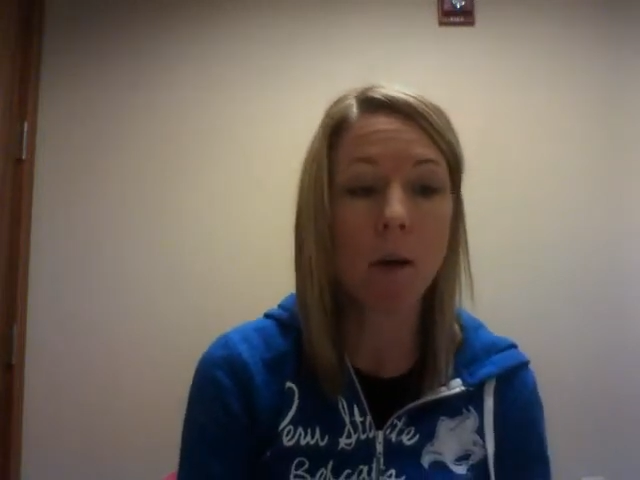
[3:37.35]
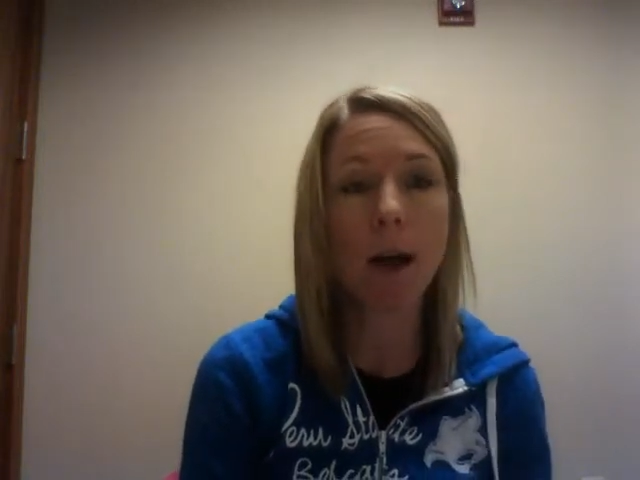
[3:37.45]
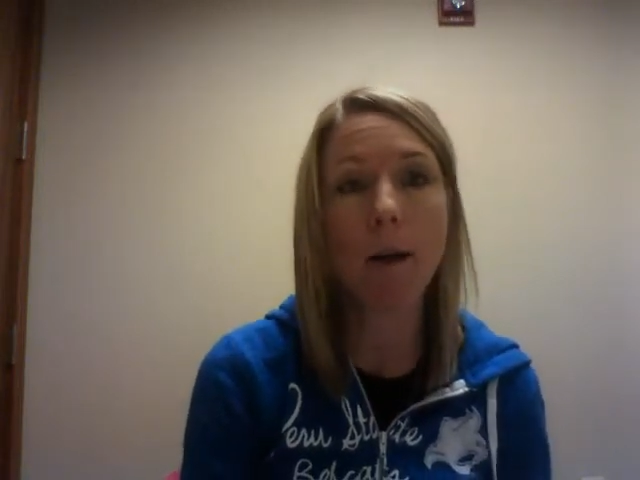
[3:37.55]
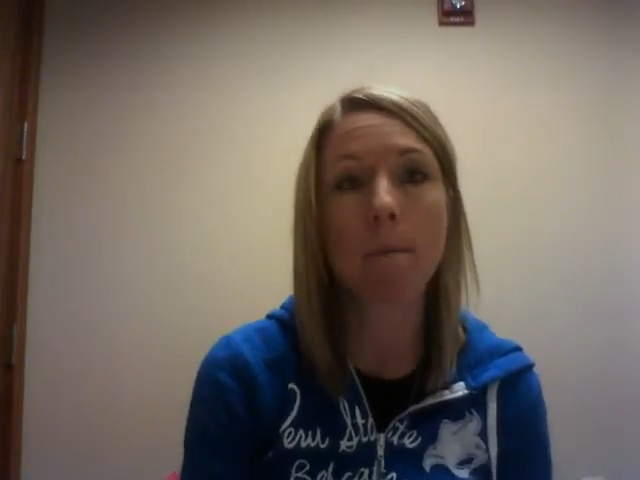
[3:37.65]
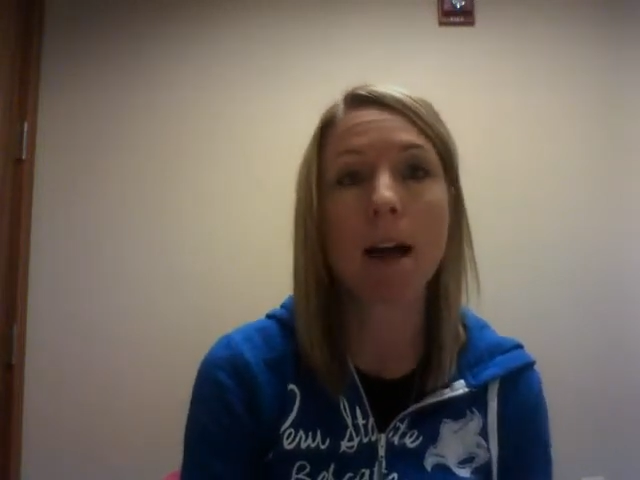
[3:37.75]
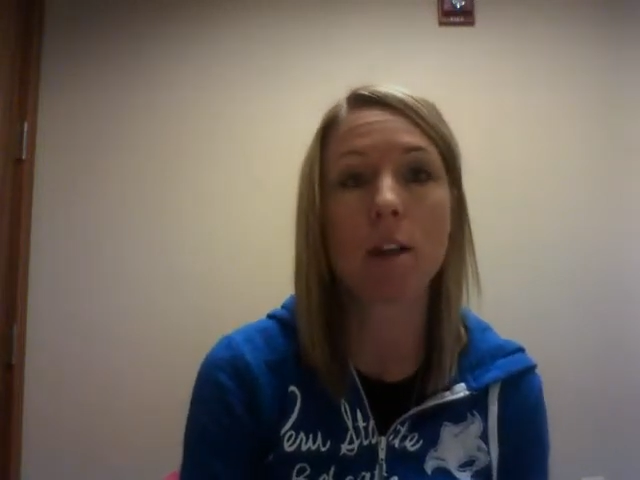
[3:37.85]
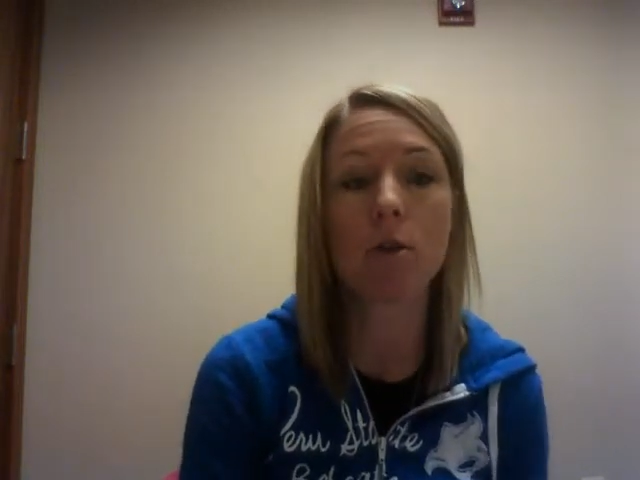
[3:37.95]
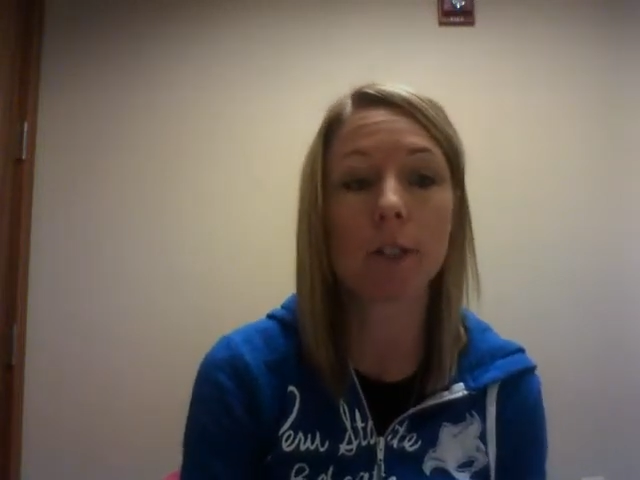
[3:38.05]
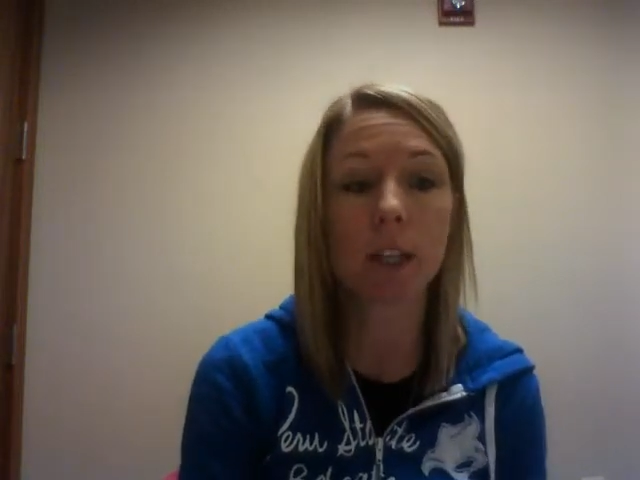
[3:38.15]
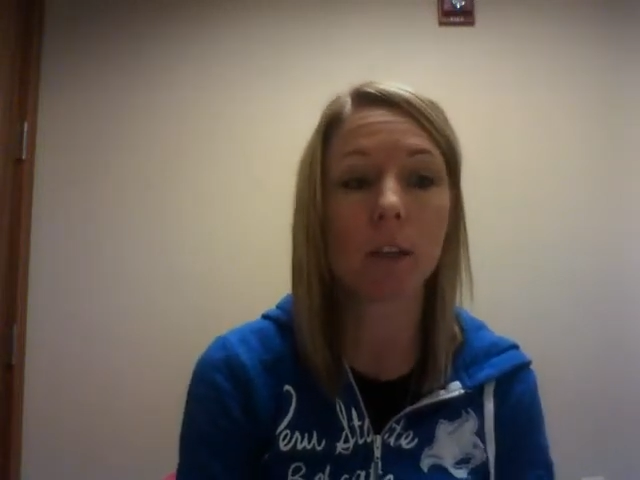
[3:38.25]
um, by
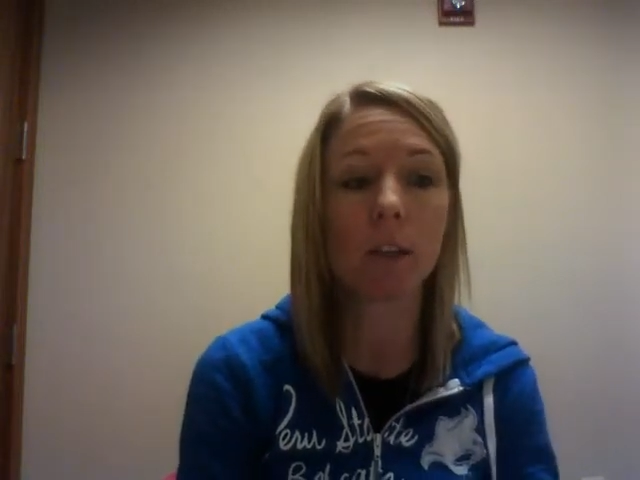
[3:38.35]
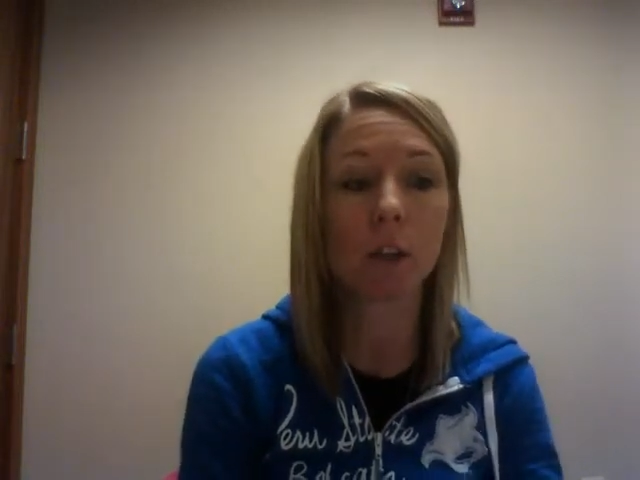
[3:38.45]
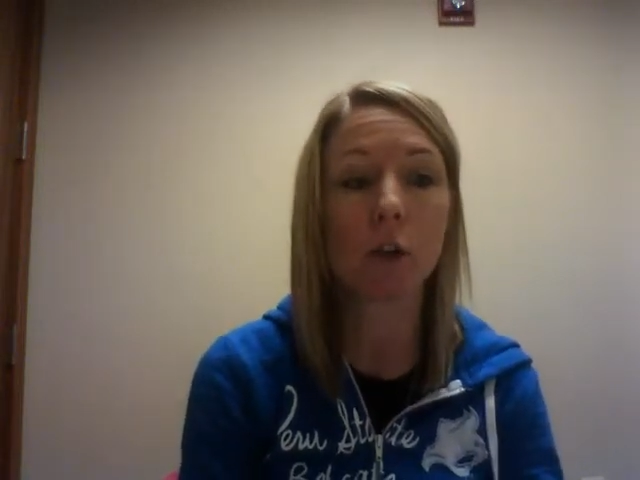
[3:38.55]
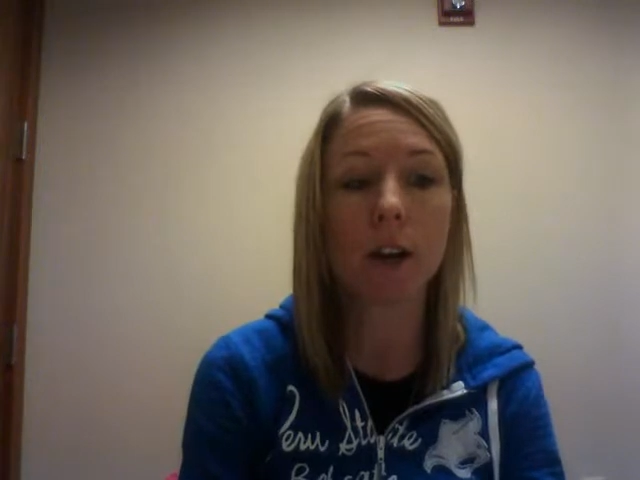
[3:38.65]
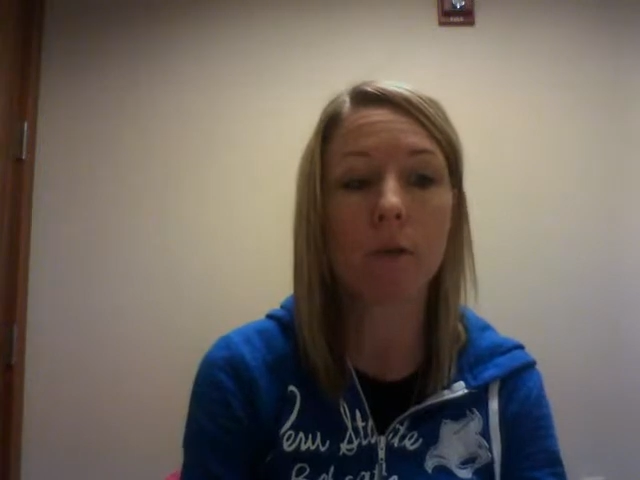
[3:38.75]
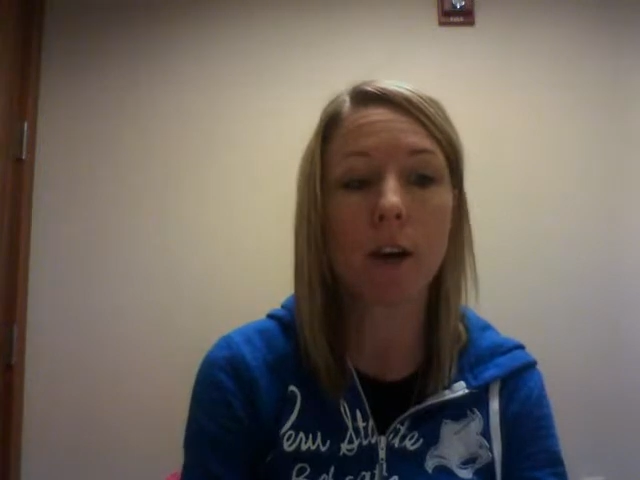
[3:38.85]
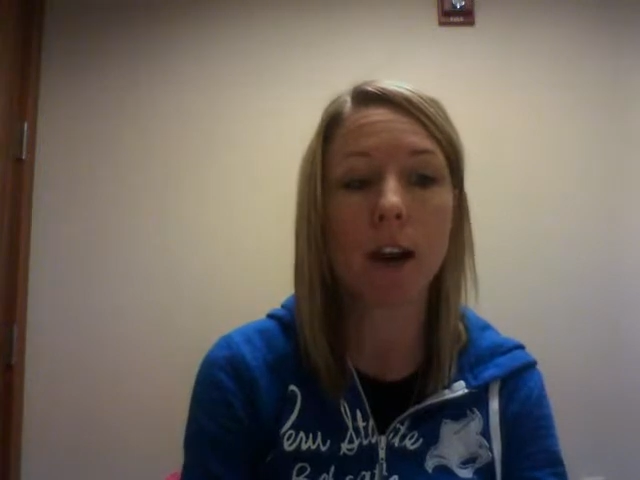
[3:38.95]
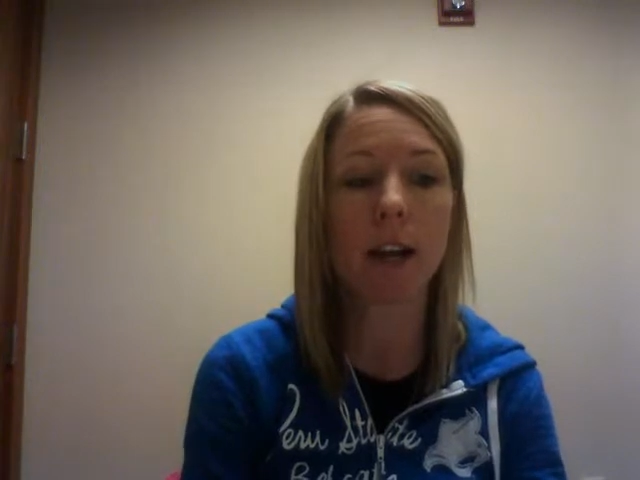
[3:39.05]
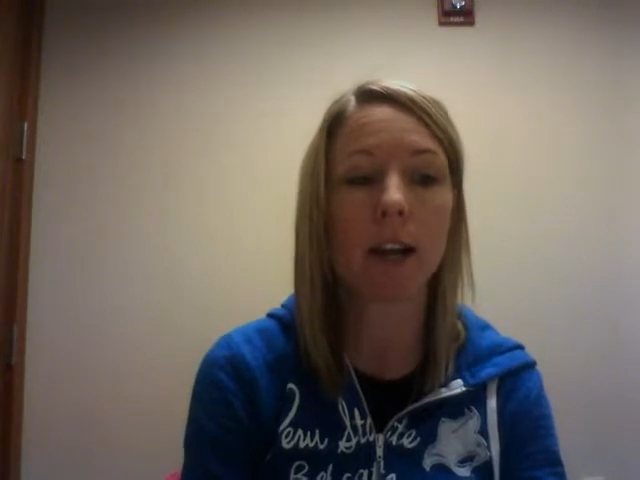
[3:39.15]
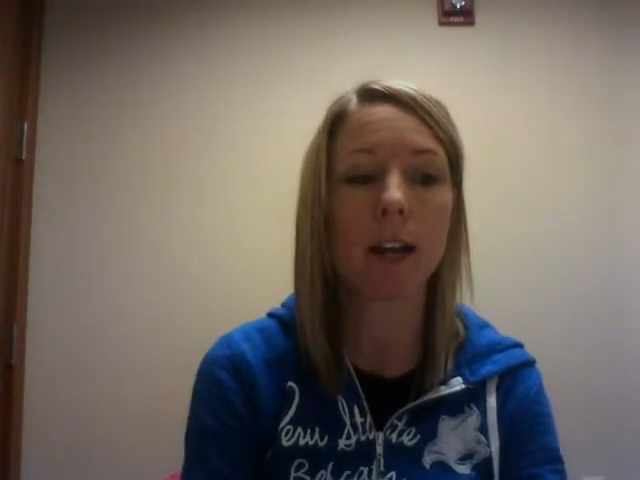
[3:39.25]
using creative writing.